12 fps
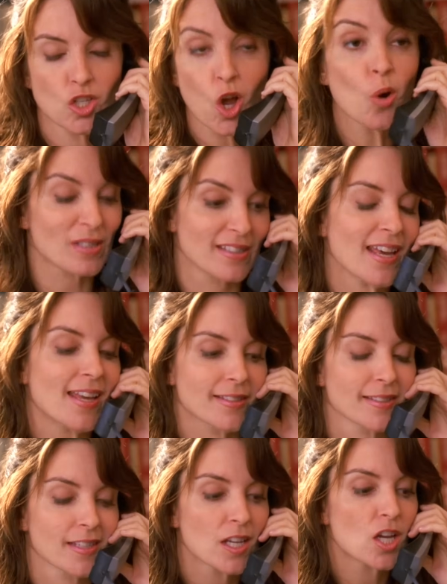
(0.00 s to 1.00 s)
Who is
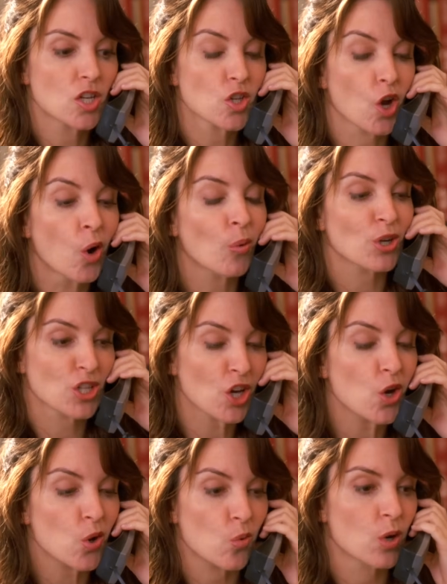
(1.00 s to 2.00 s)
this? You, who are
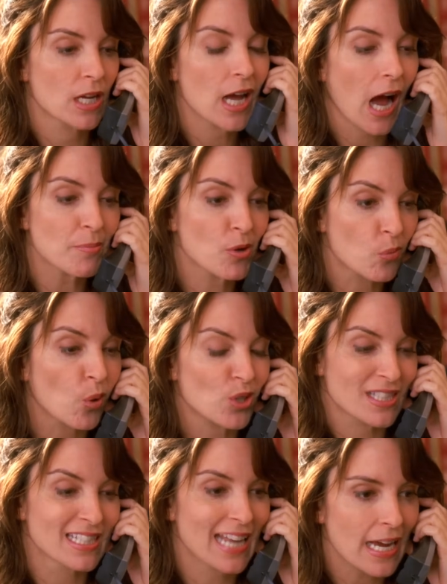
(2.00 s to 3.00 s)
you? I'm your
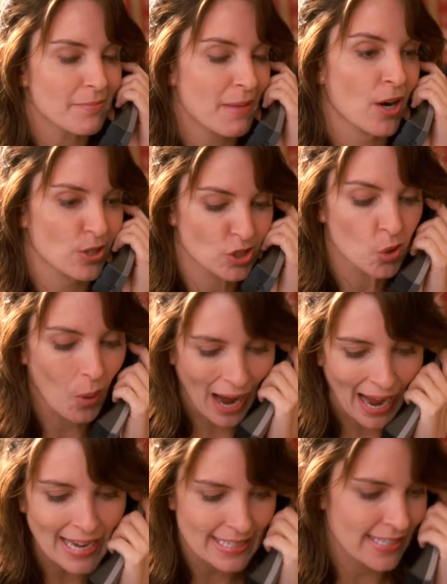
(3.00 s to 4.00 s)
worst nightmare is who
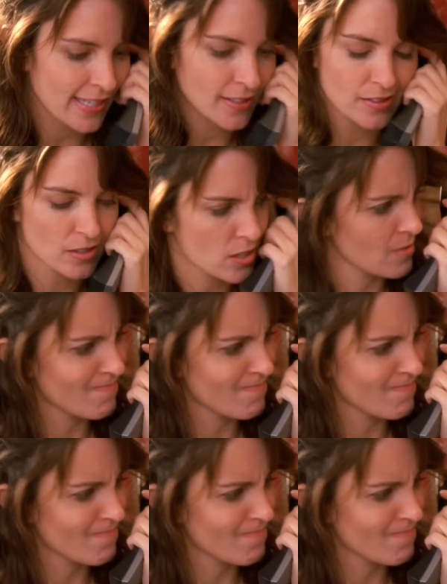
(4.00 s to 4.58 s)
I is.